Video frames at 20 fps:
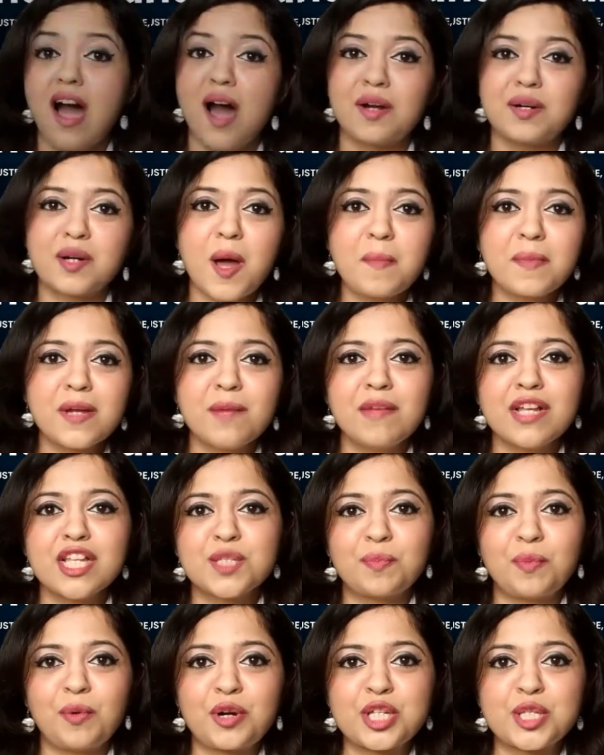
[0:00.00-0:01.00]
Our upcoming
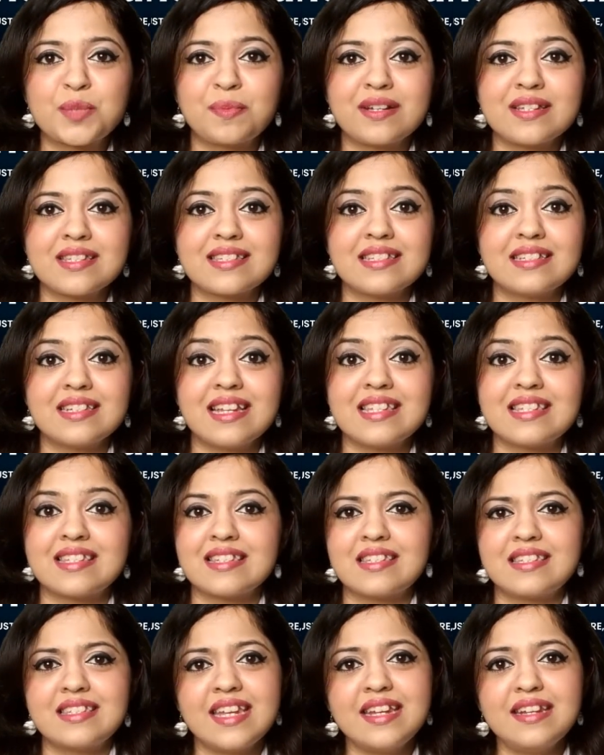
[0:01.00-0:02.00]
spokesperson is a
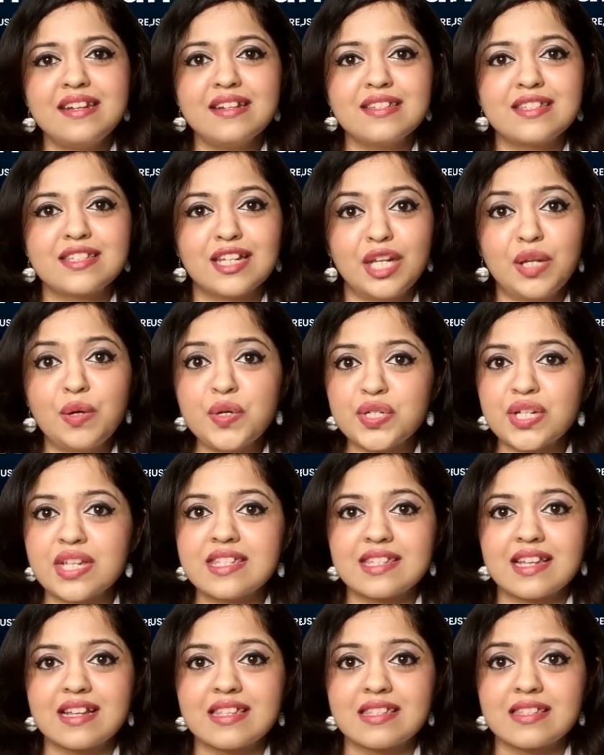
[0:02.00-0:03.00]
senior
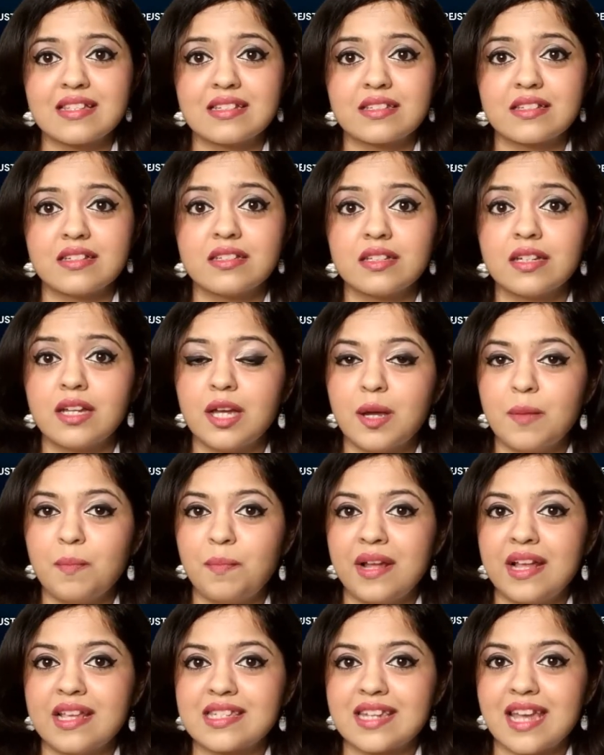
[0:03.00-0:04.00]
solutions consultant
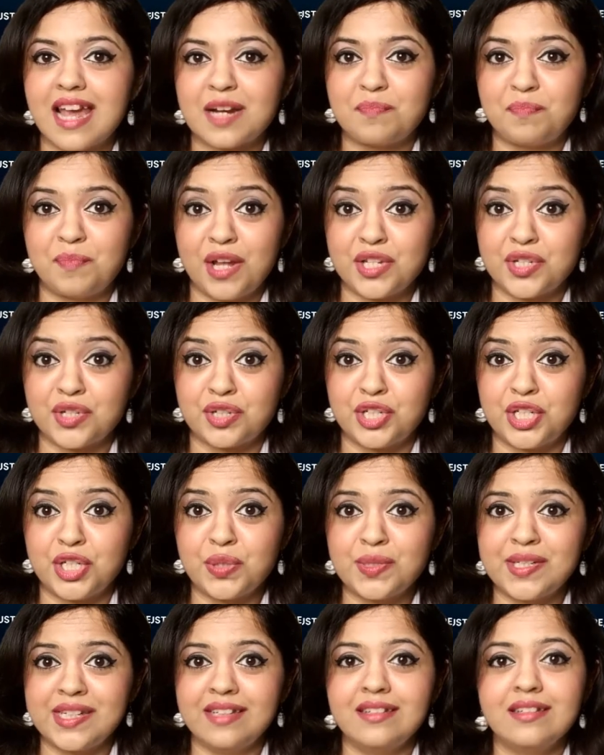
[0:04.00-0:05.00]
based at
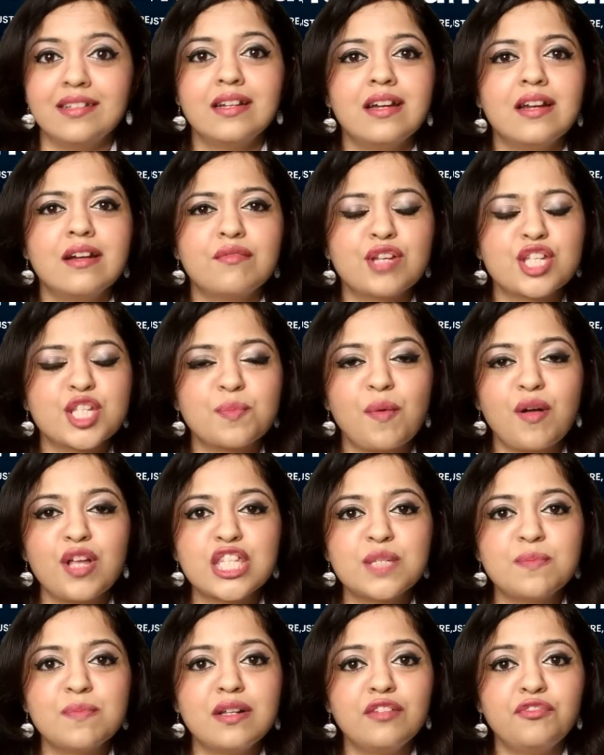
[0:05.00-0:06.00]
PagerDuty,
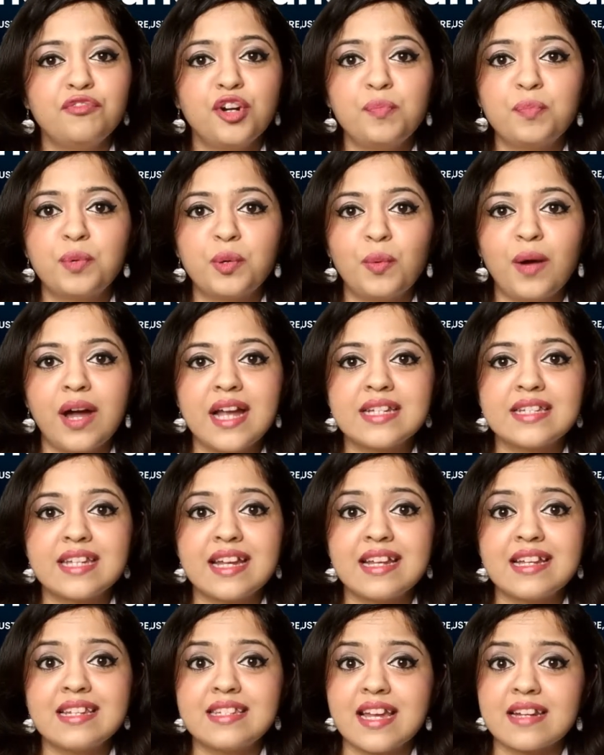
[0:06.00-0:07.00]
responsible for
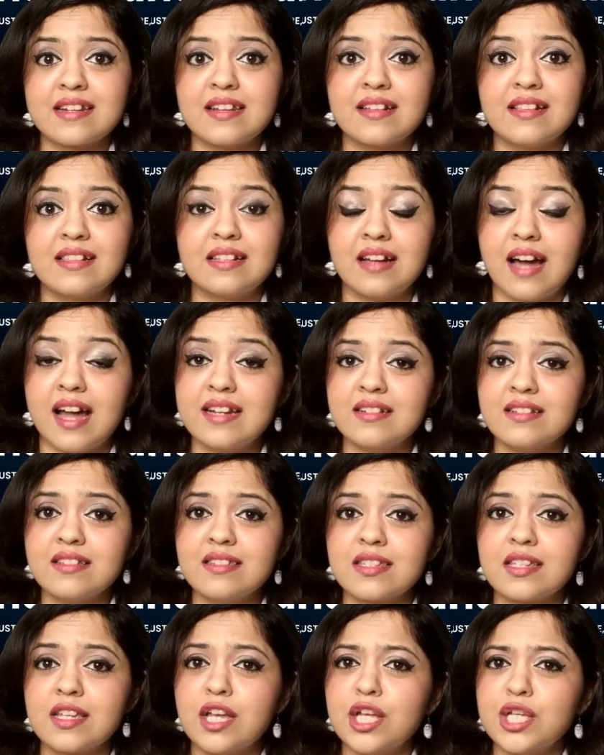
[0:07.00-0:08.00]
providing technical
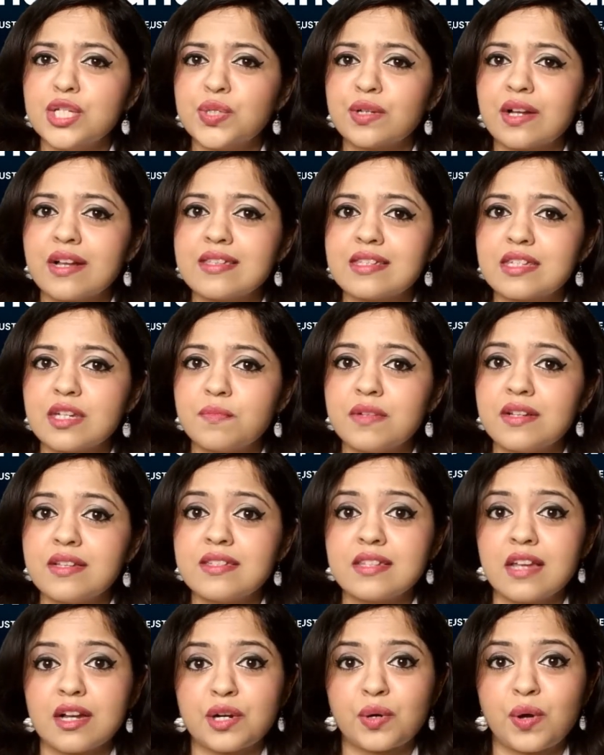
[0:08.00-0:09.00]
guidance to
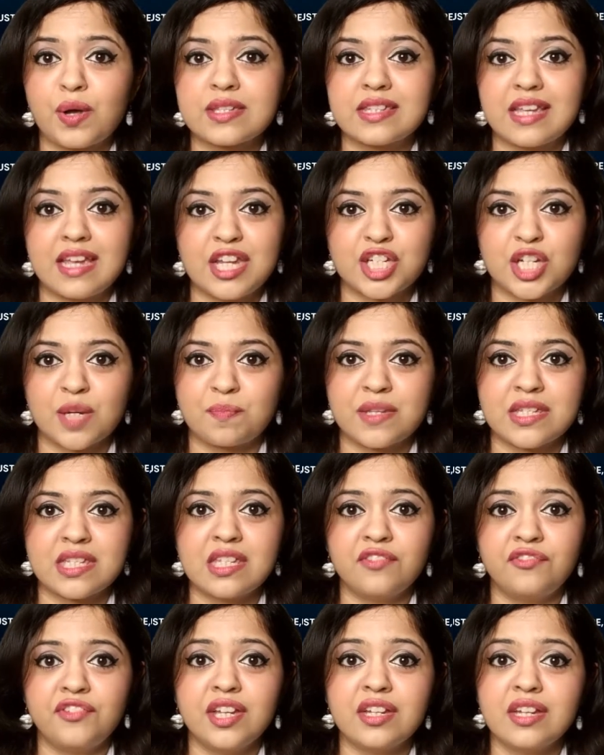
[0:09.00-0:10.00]
customers across Asia
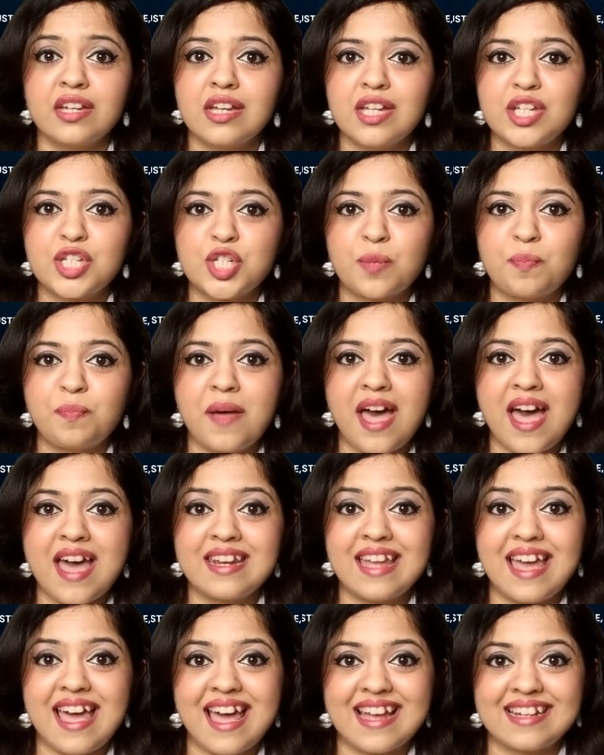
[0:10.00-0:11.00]
Pacific,
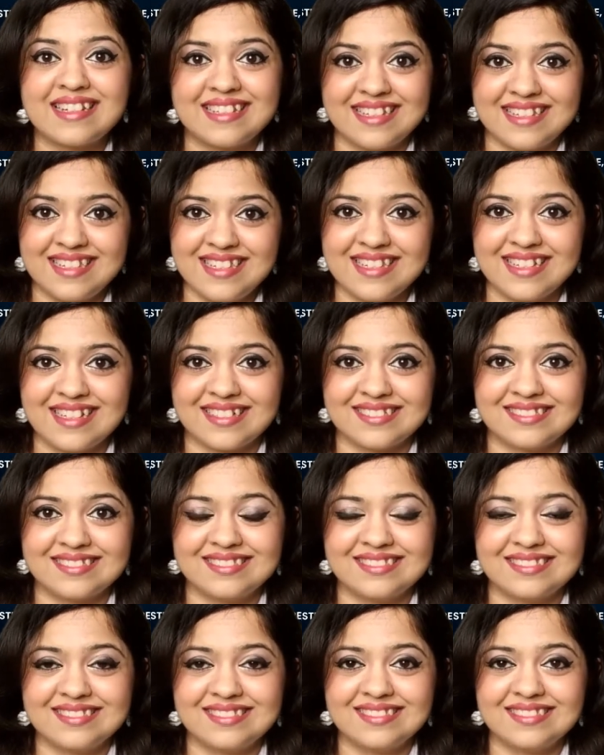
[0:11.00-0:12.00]
Japan, and India.